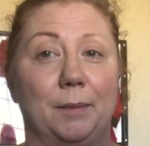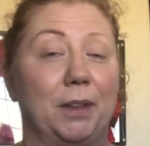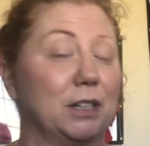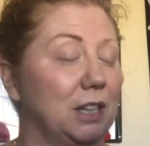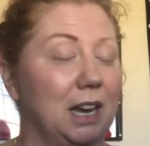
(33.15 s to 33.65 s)

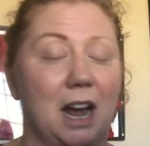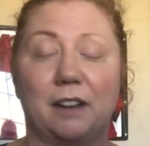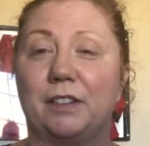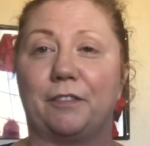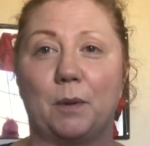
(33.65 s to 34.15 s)
There's a
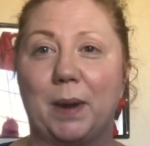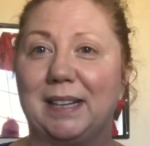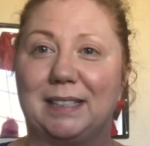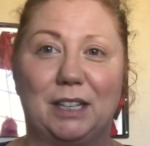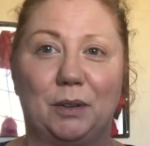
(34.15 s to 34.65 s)
lot of different
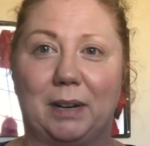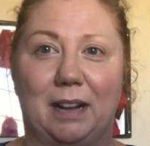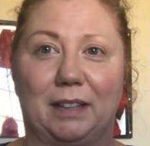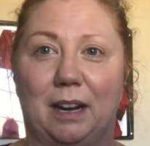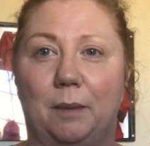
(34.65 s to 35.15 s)
ways to do it
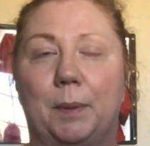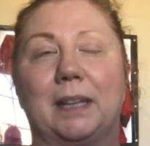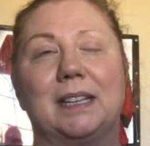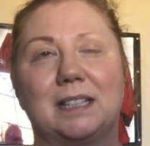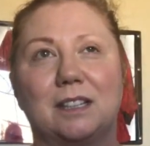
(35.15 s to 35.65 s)
out there,
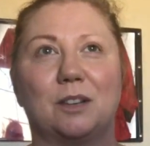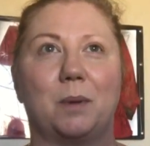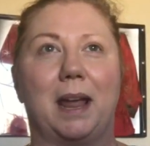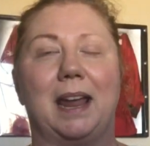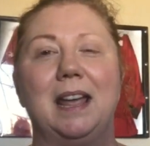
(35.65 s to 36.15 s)
but this is the
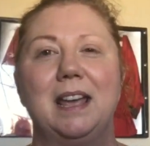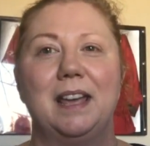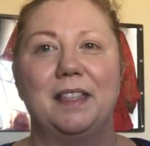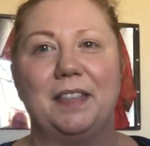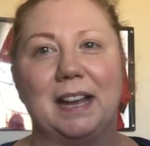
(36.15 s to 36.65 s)
way
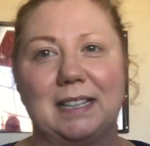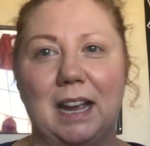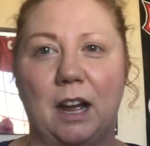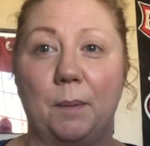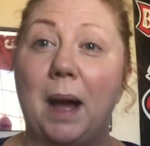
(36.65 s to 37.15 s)
that
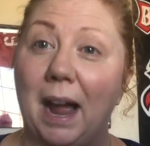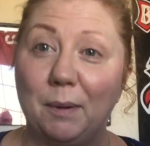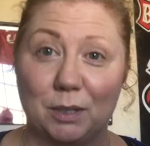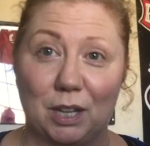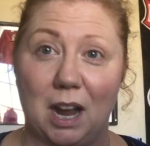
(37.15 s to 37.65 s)

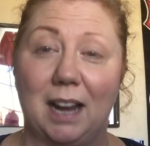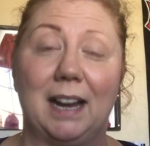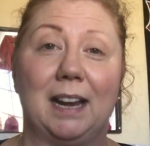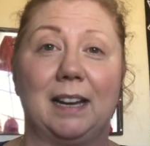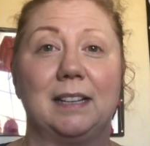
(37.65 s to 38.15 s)
I was
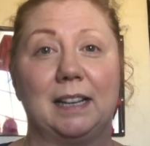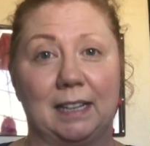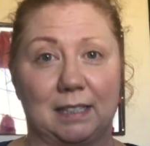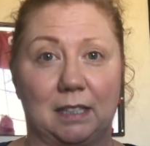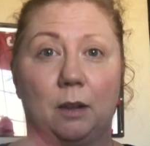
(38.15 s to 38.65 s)
taught, and
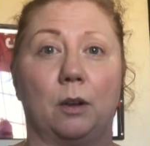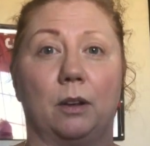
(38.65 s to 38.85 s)
it's